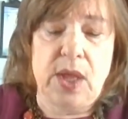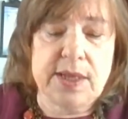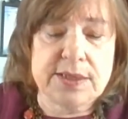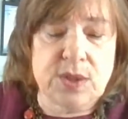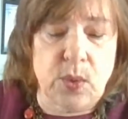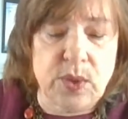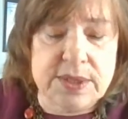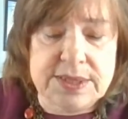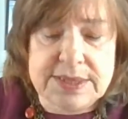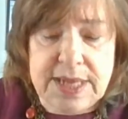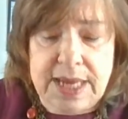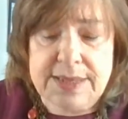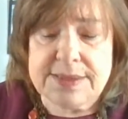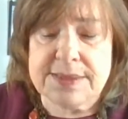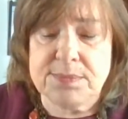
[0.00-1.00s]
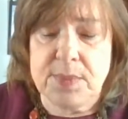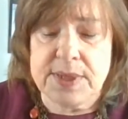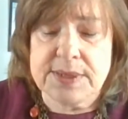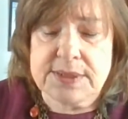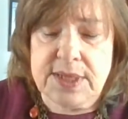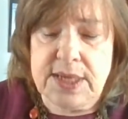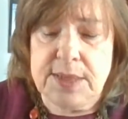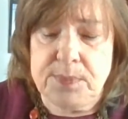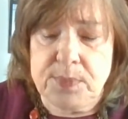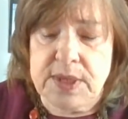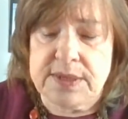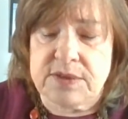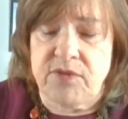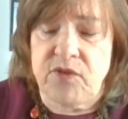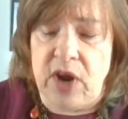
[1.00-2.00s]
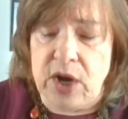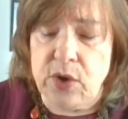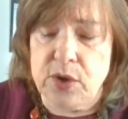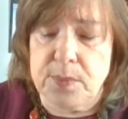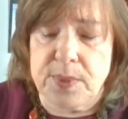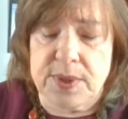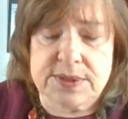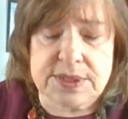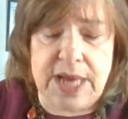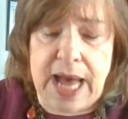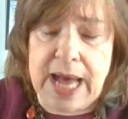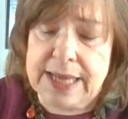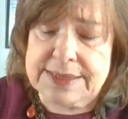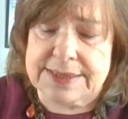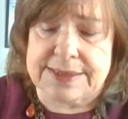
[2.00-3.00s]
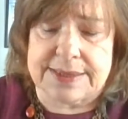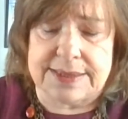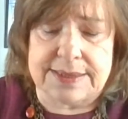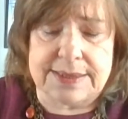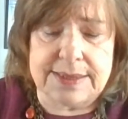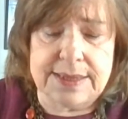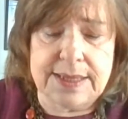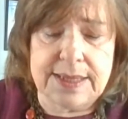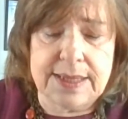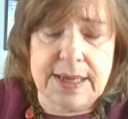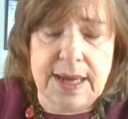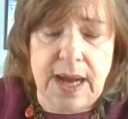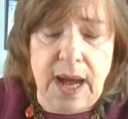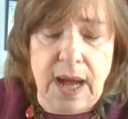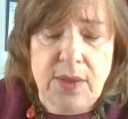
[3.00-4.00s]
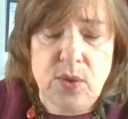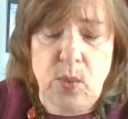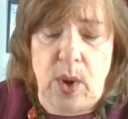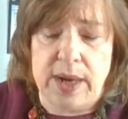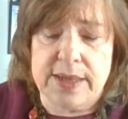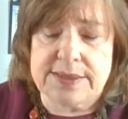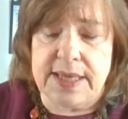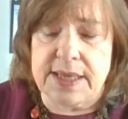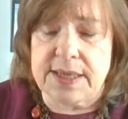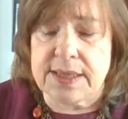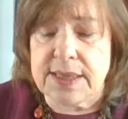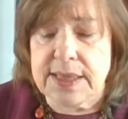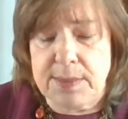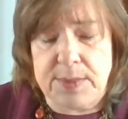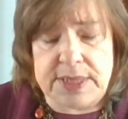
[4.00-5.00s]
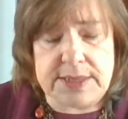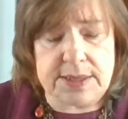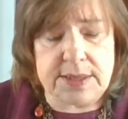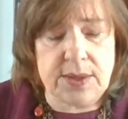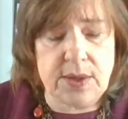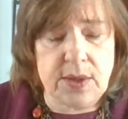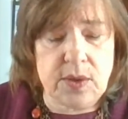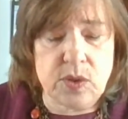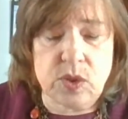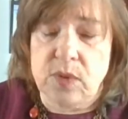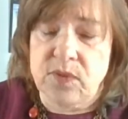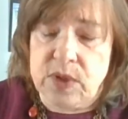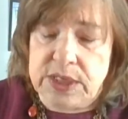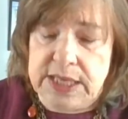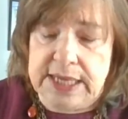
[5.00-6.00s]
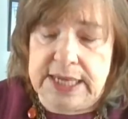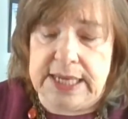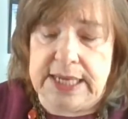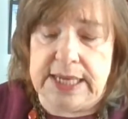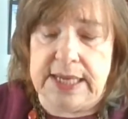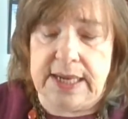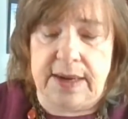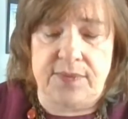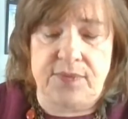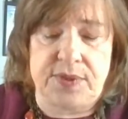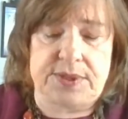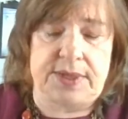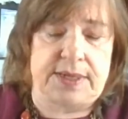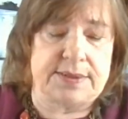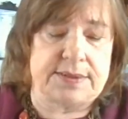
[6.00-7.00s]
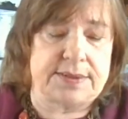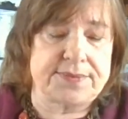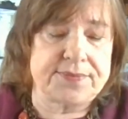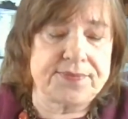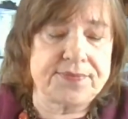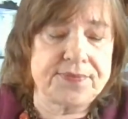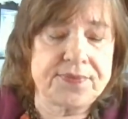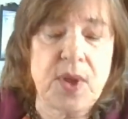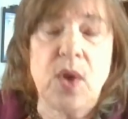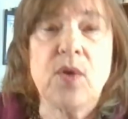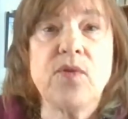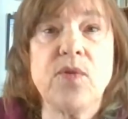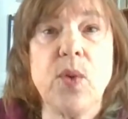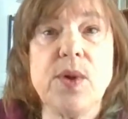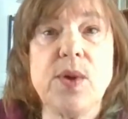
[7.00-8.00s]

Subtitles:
So the test must keep these variables constant, otherwise they can limit the validity of the test. For